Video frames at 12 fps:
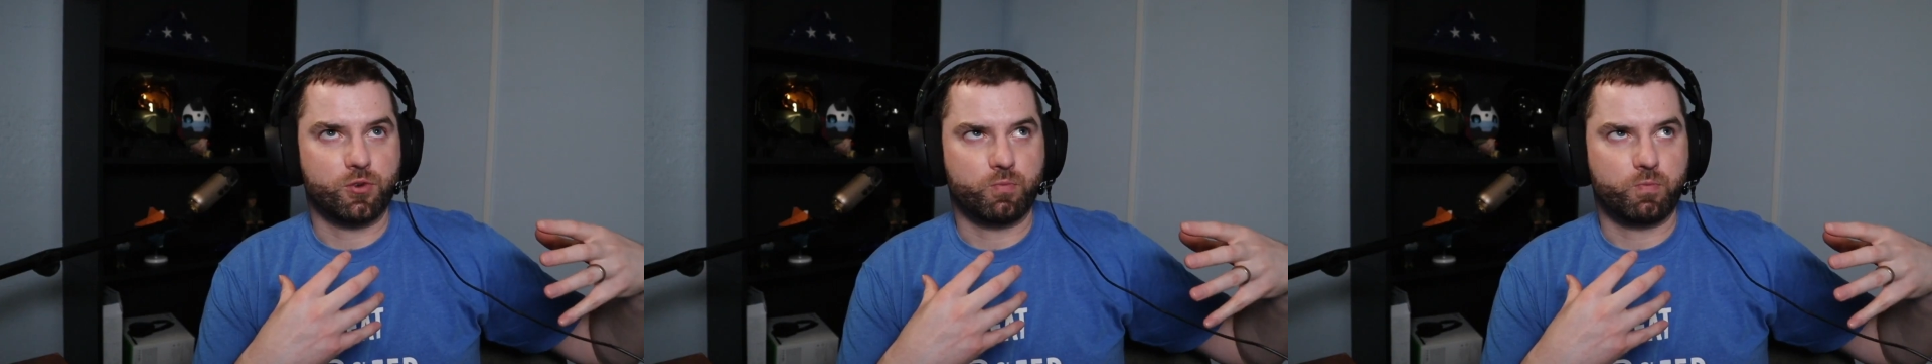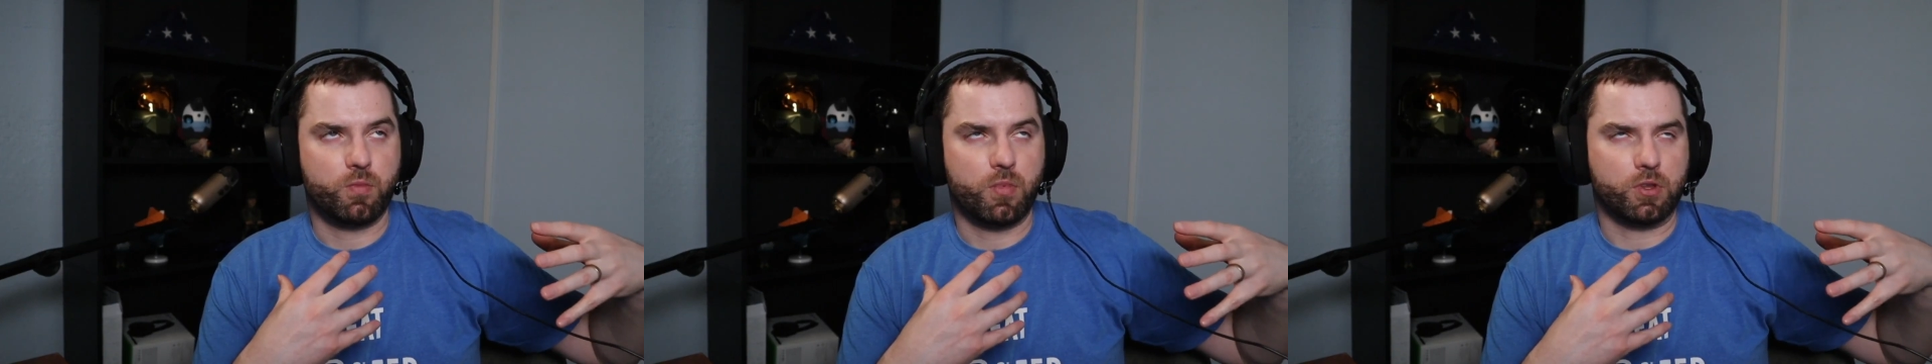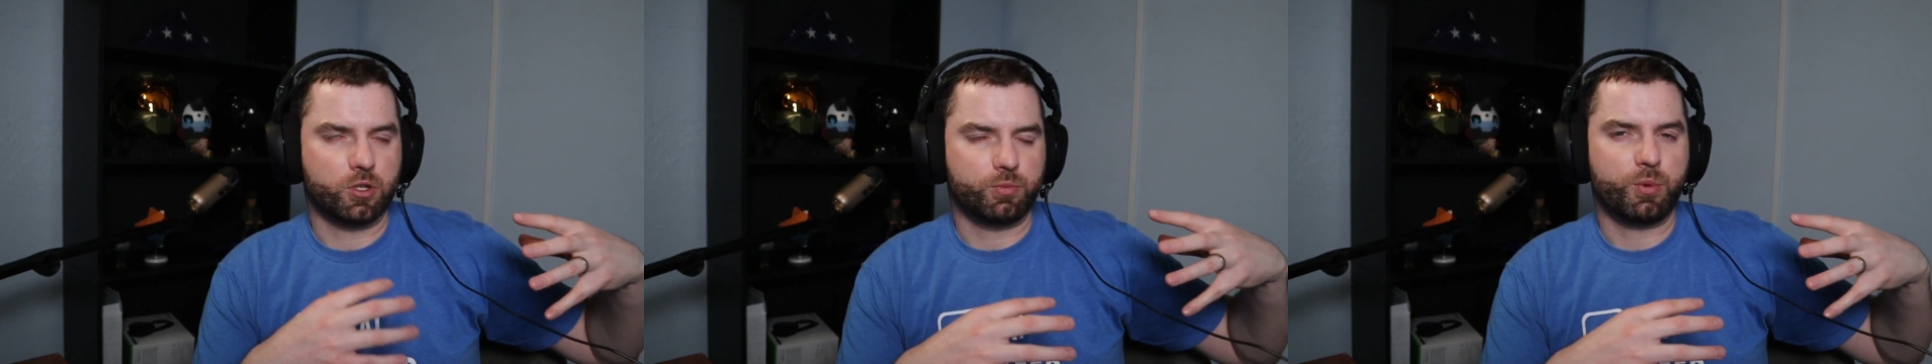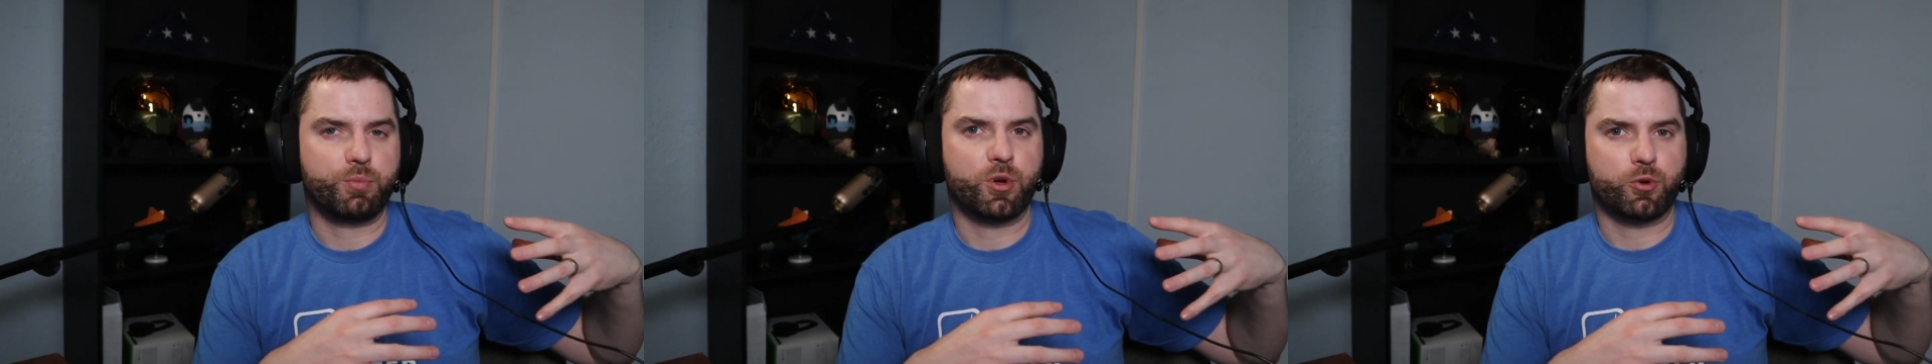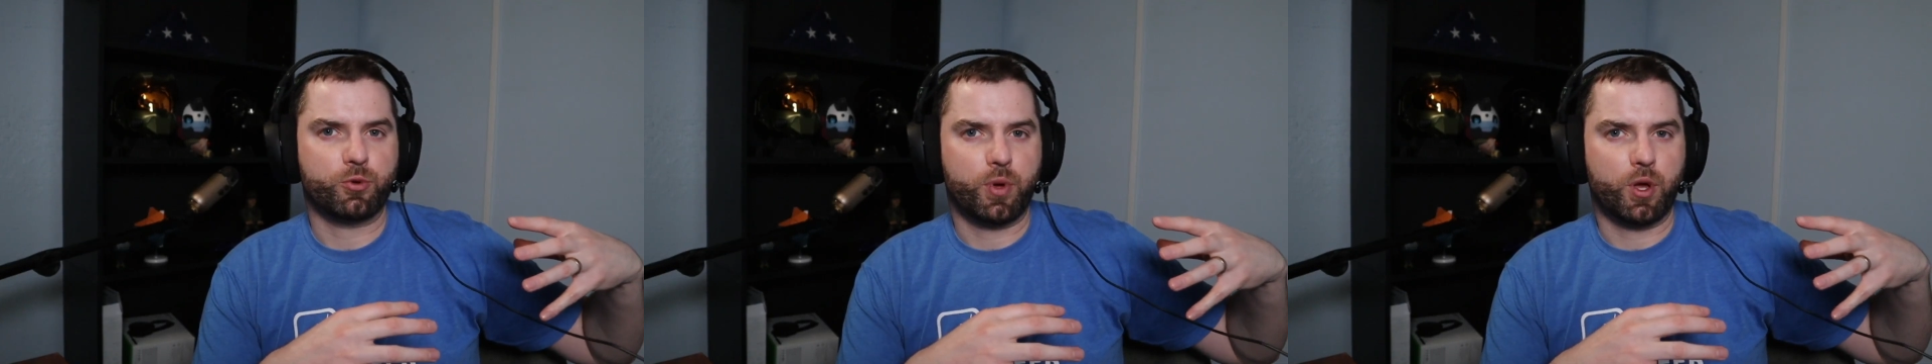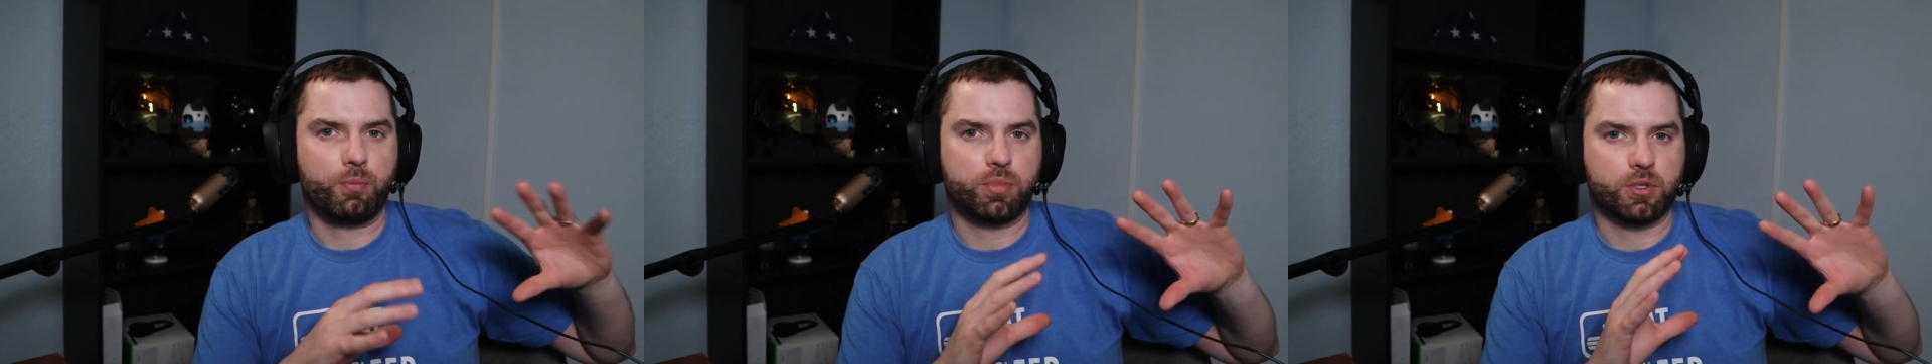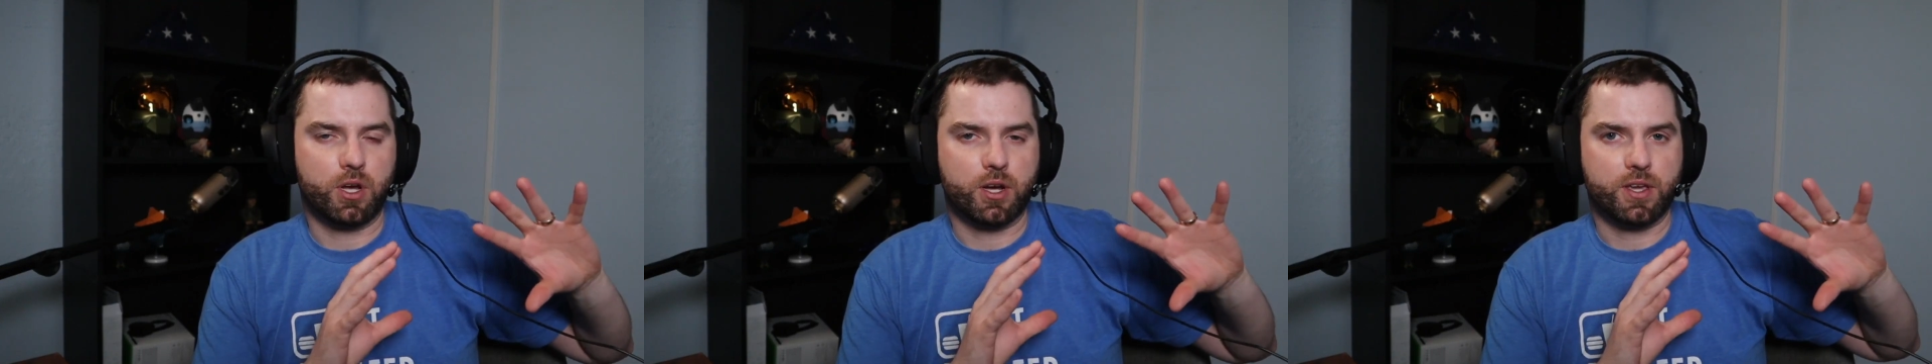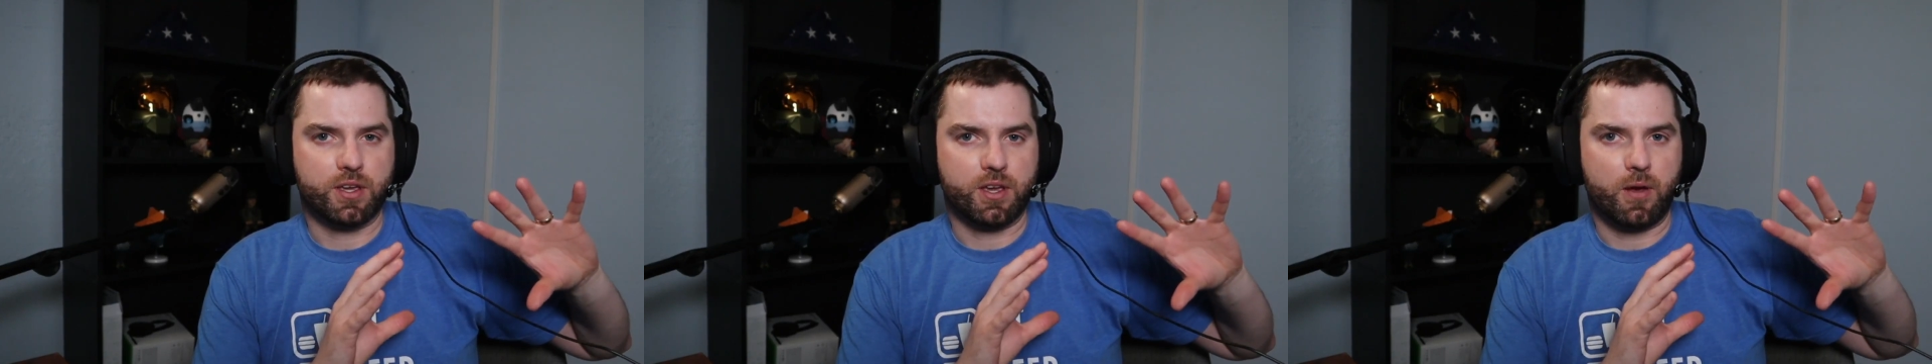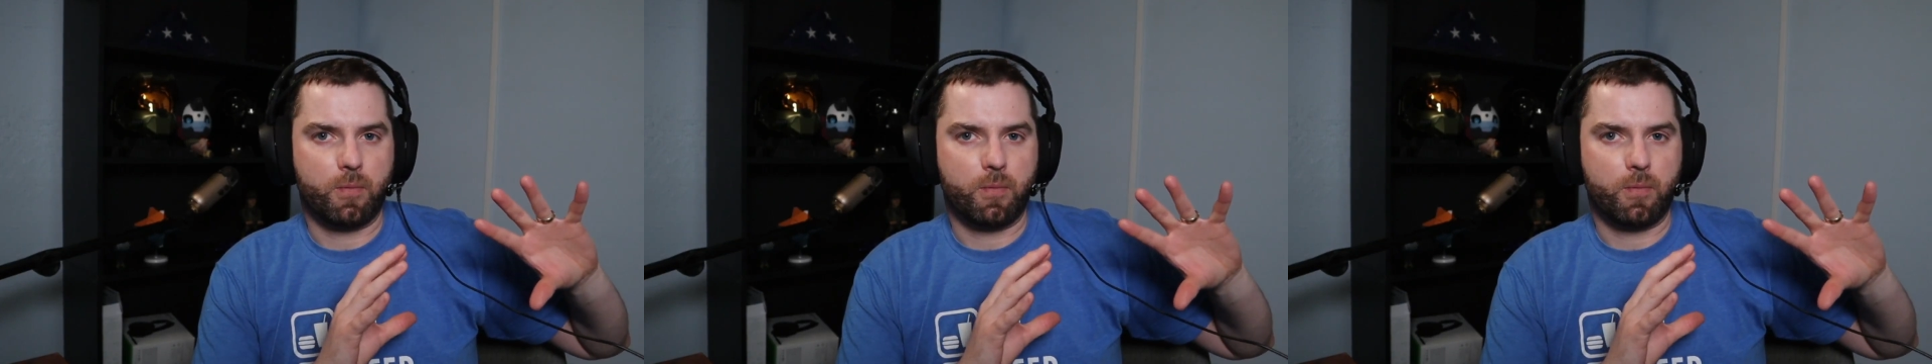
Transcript: a little bit better about blocking out